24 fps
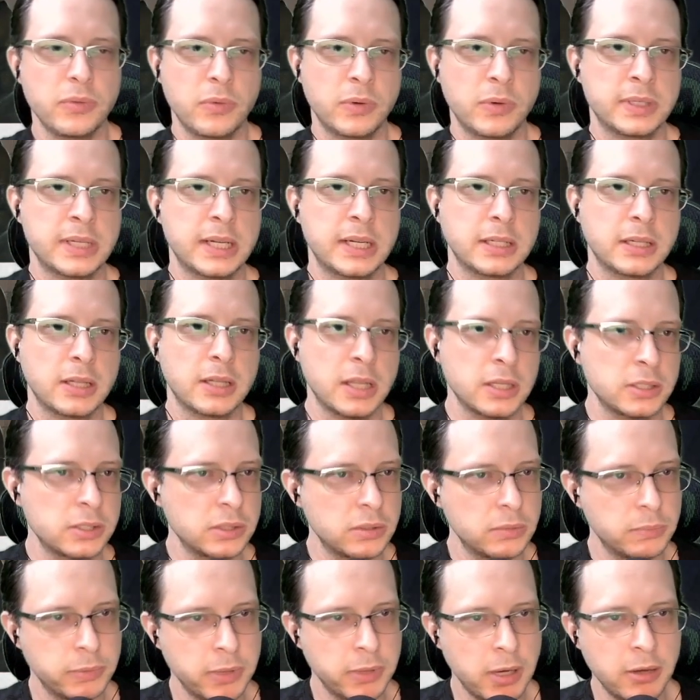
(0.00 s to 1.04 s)
or
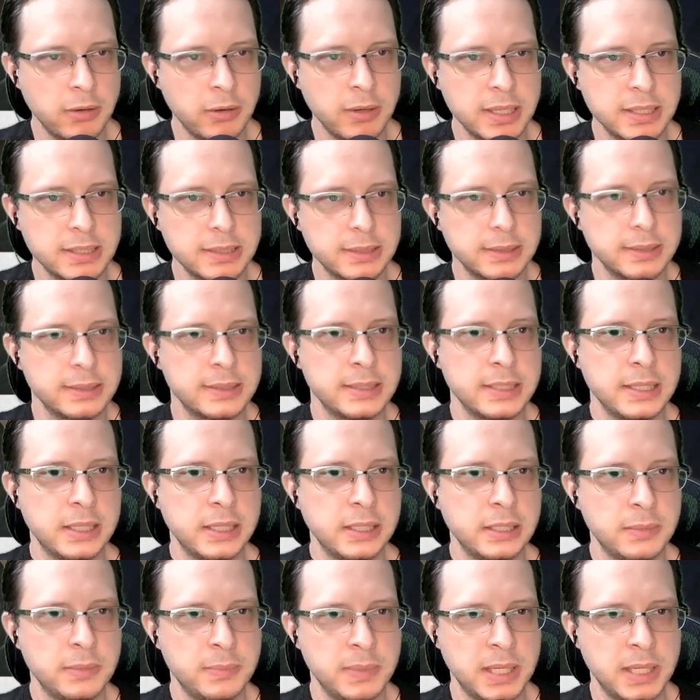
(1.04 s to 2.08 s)
technological progress, seeking
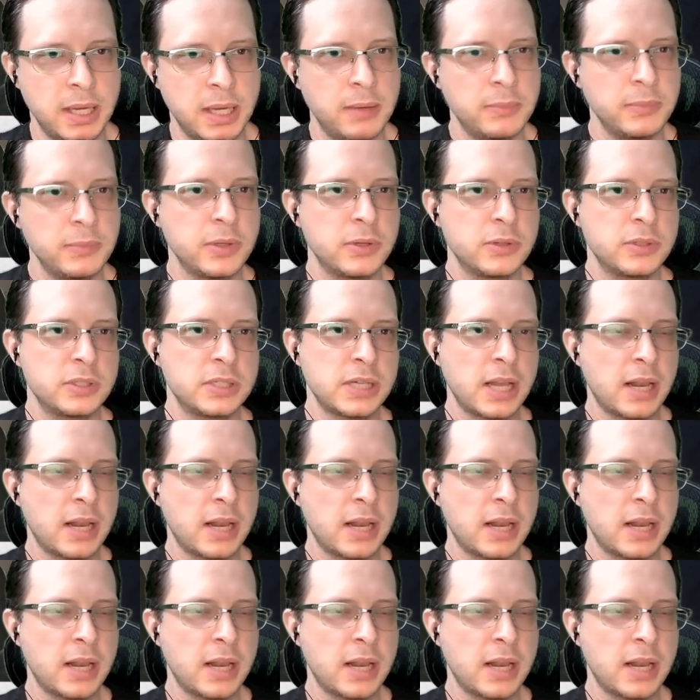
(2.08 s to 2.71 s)
to become your